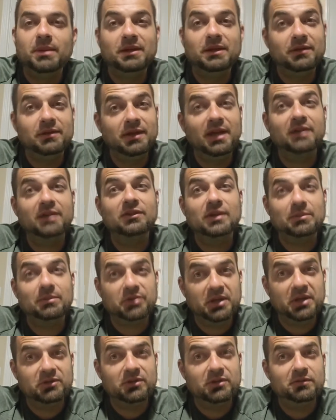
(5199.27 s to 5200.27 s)
And yes,
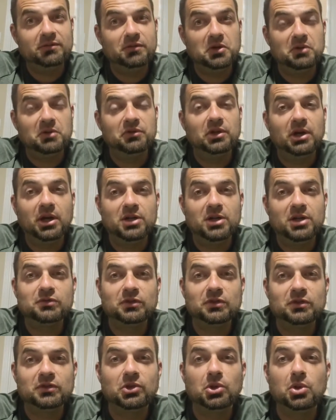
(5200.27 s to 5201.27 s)
sometimes it involves a harsh
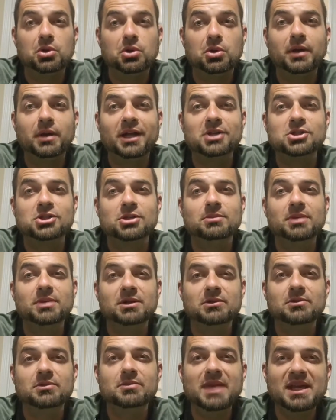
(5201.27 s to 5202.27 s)
physical correction, but
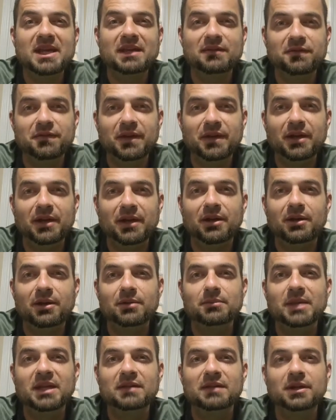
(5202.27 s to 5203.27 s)
make it fair.
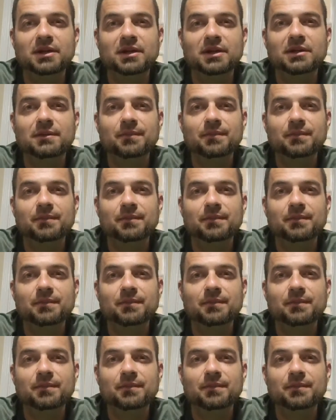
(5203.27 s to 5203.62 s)
Make it fair.